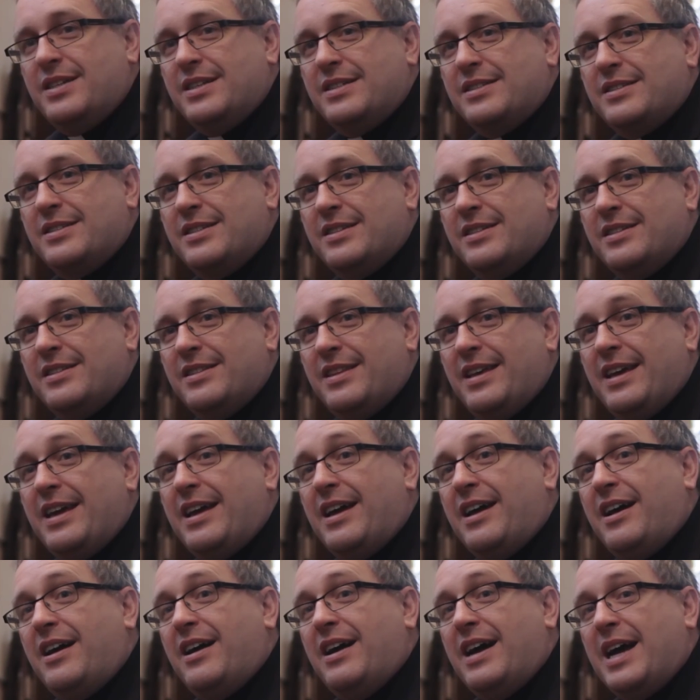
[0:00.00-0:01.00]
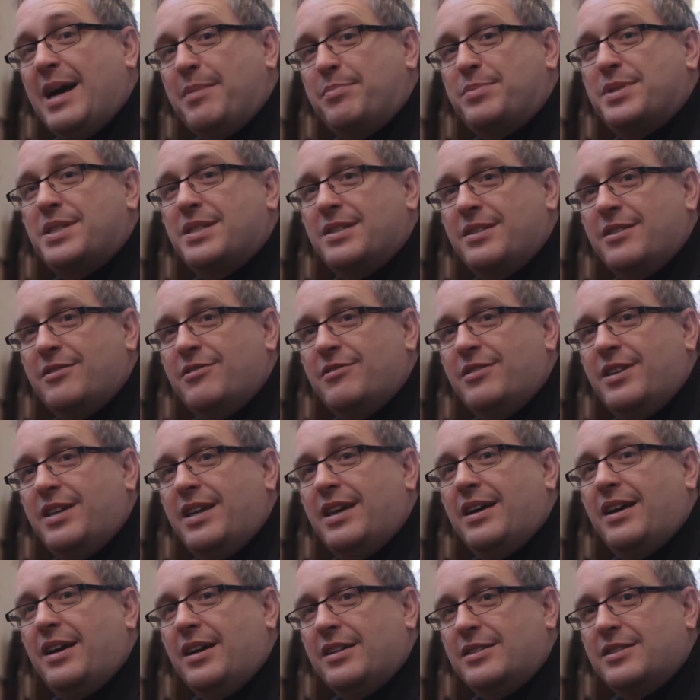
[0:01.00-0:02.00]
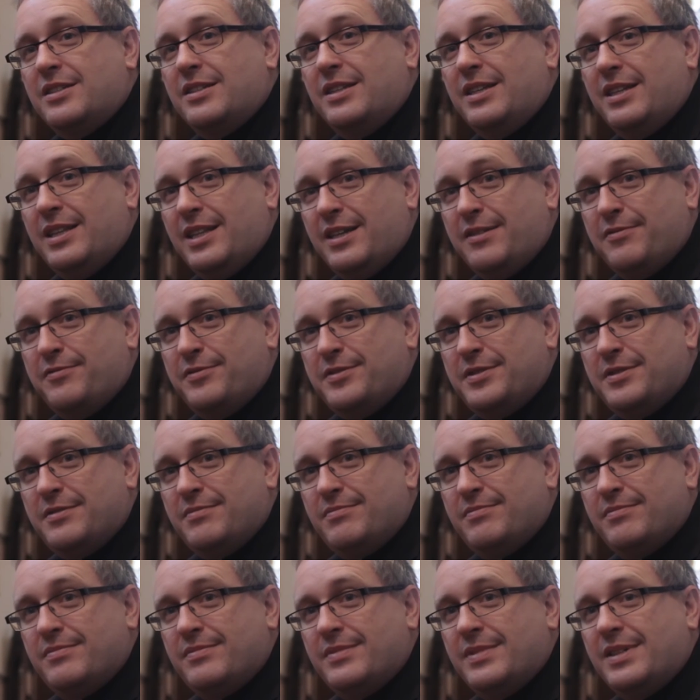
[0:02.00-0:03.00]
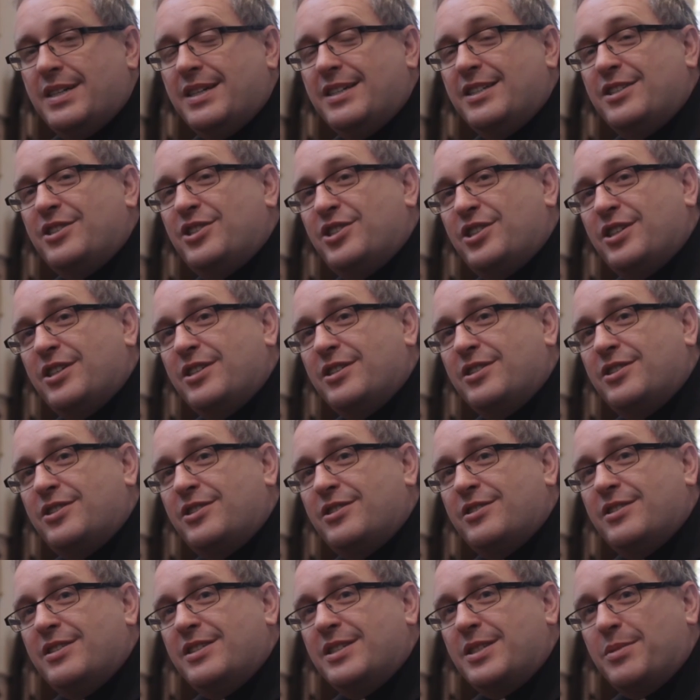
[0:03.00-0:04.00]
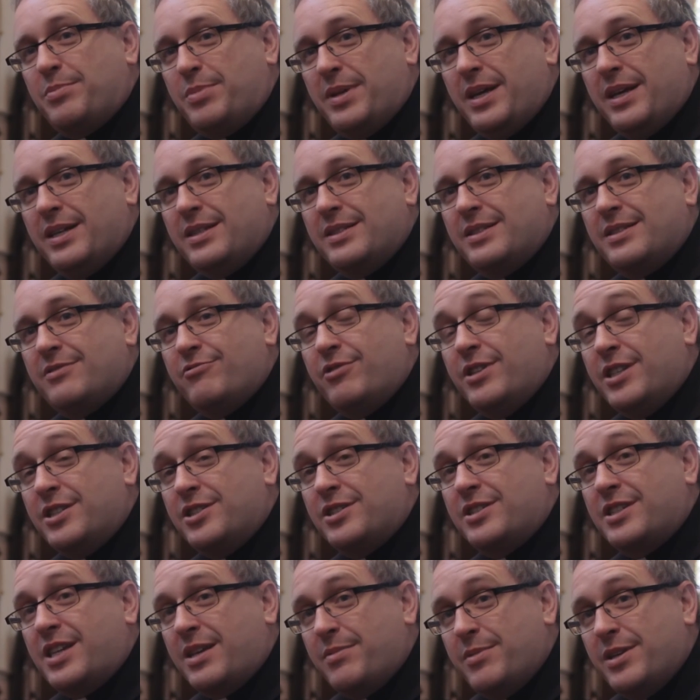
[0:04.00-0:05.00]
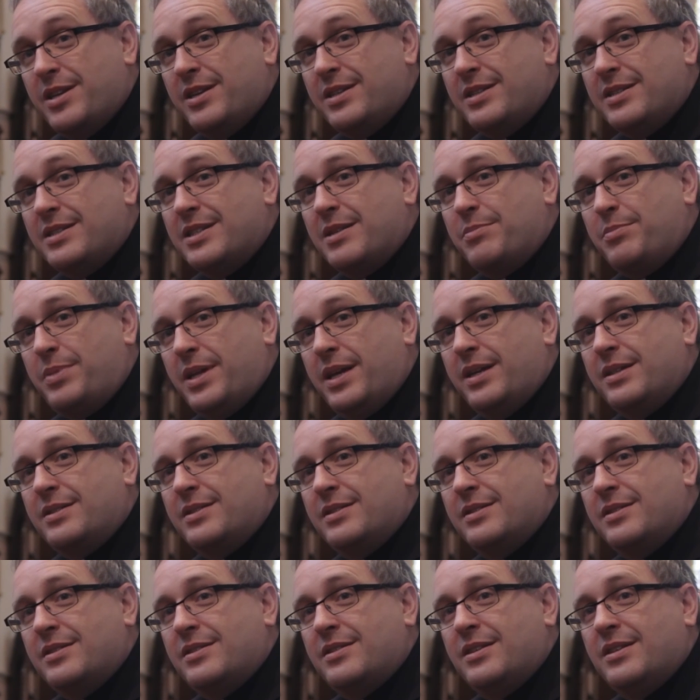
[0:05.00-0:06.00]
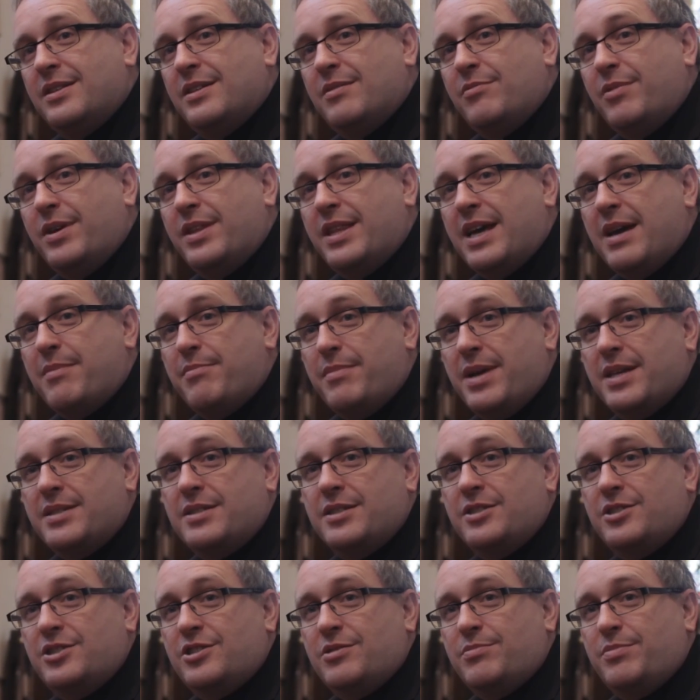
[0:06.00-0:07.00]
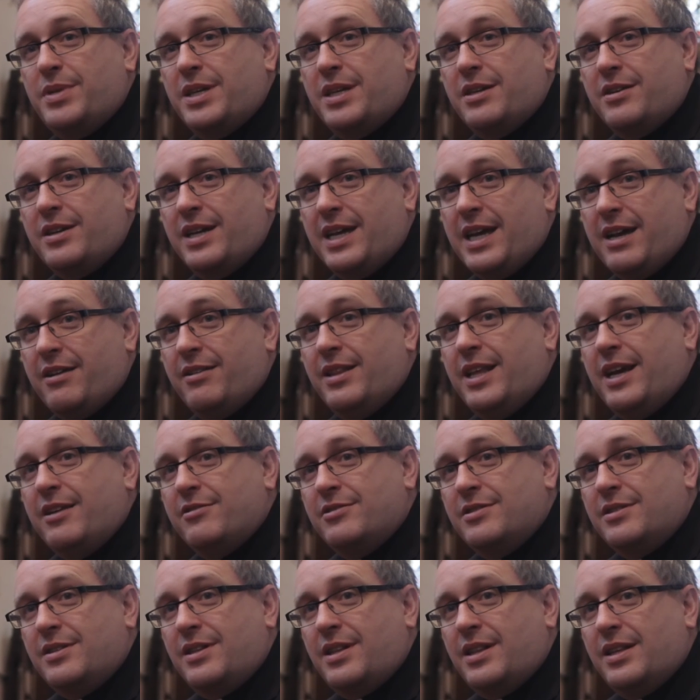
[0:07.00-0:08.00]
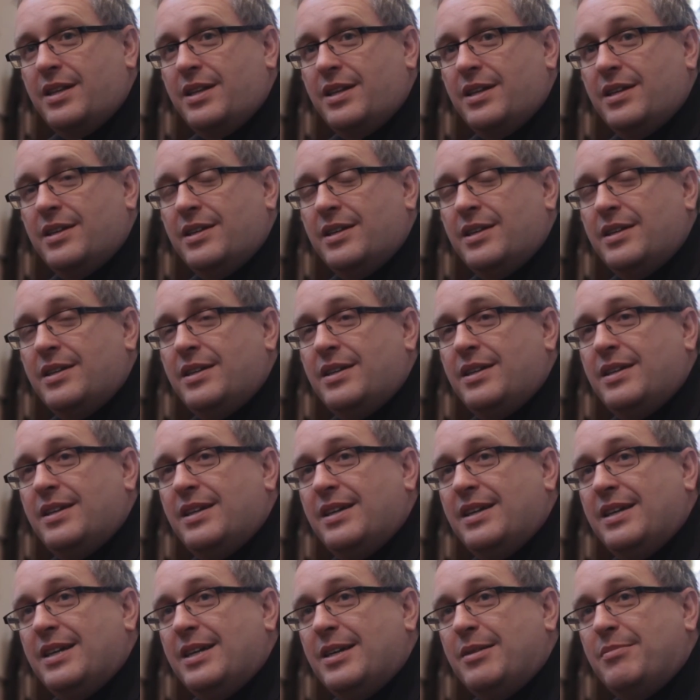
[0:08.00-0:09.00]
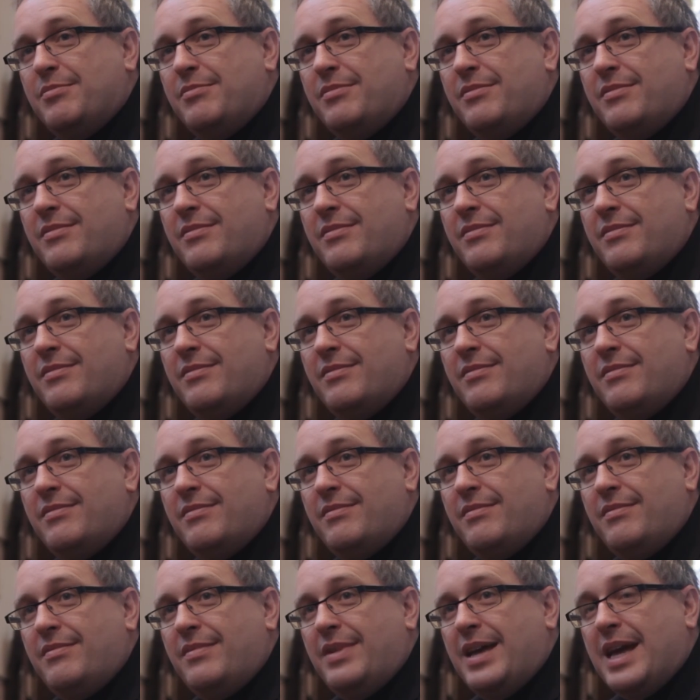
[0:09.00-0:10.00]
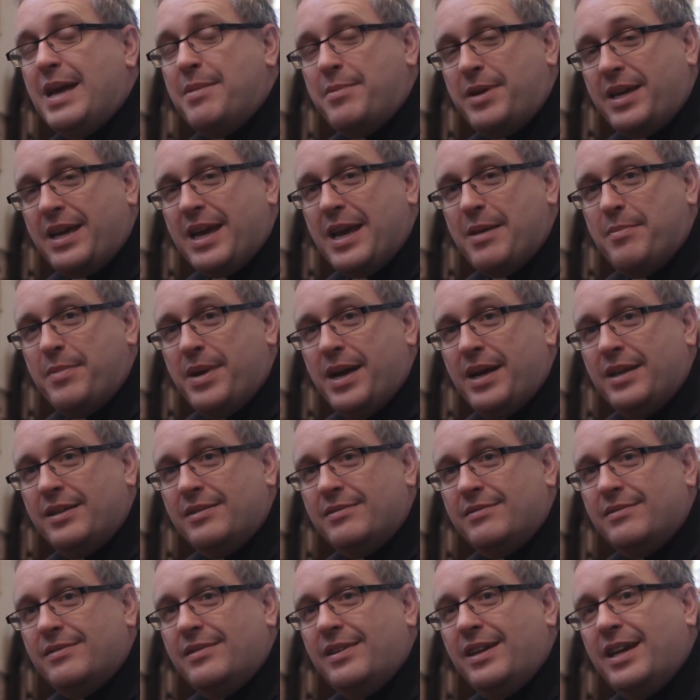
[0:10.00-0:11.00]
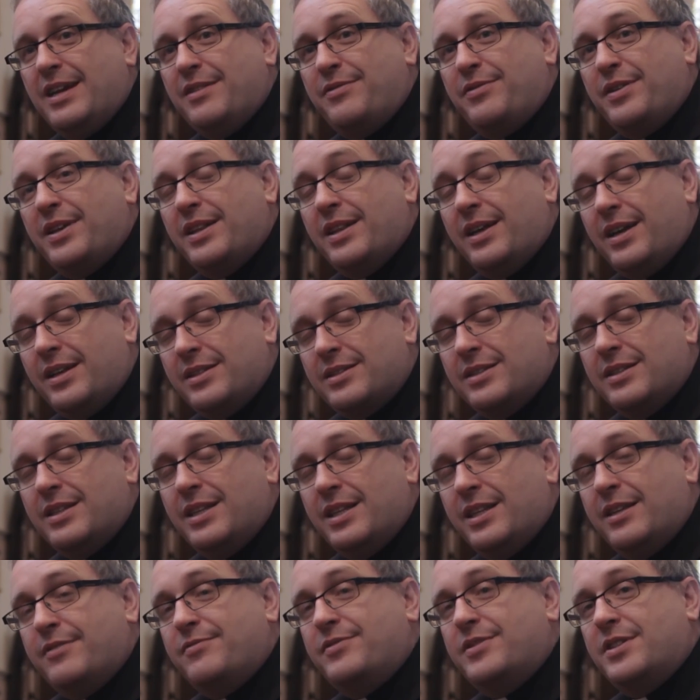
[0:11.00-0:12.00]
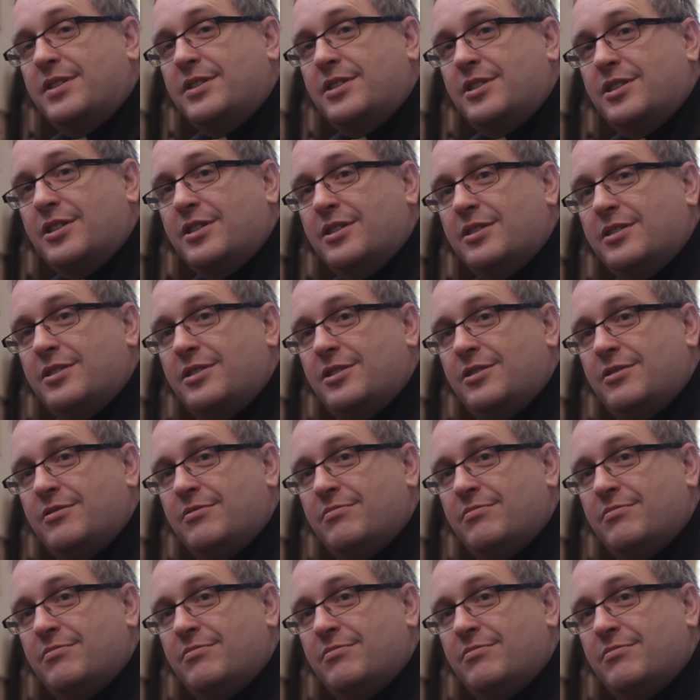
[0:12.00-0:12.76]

is that they are absolutely, utterly loved. And church is a place, religious communities are places where that message should be going out loud and clear. I'm a gay man, I feel utterly loved at church.